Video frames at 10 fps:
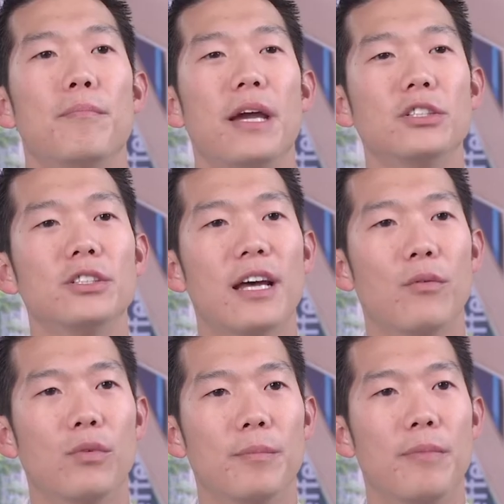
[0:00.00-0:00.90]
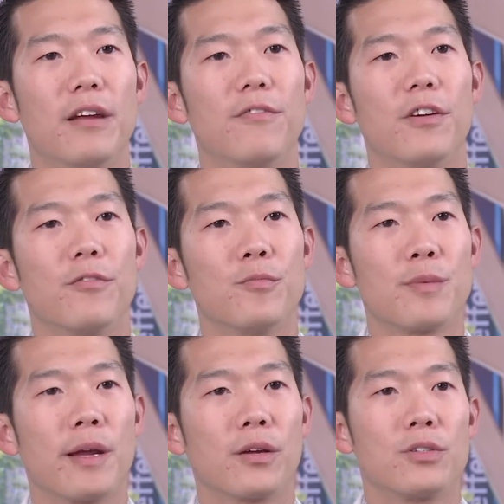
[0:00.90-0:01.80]
Patients that would benefit from
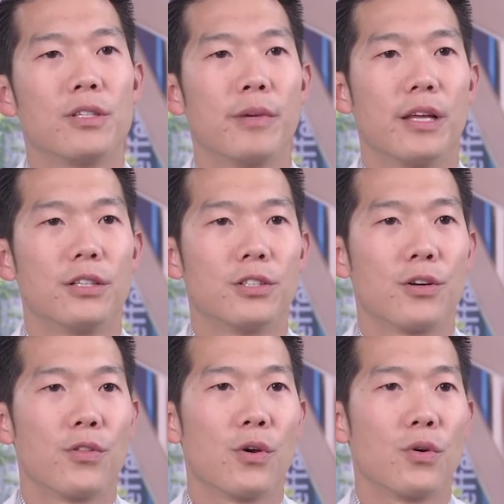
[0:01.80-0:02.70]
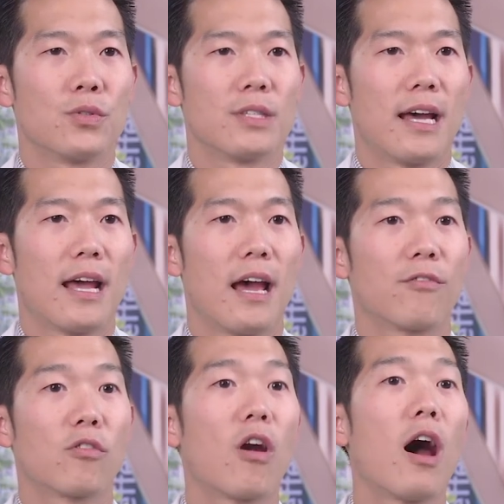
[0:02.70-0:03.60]
spinal cord stimulation are those that
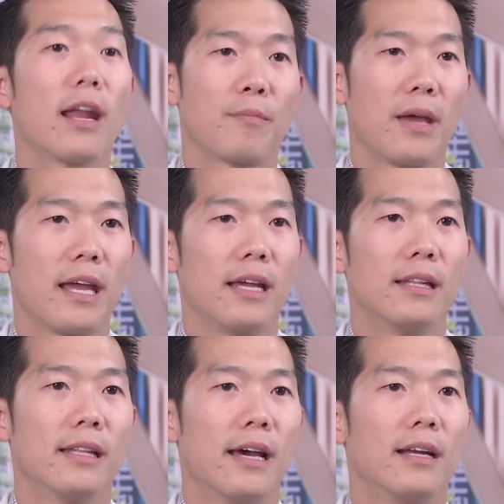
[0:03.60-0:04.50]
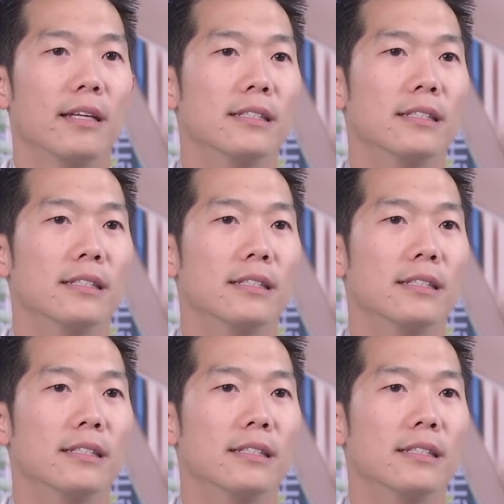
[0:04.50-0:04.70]
have chronic pain that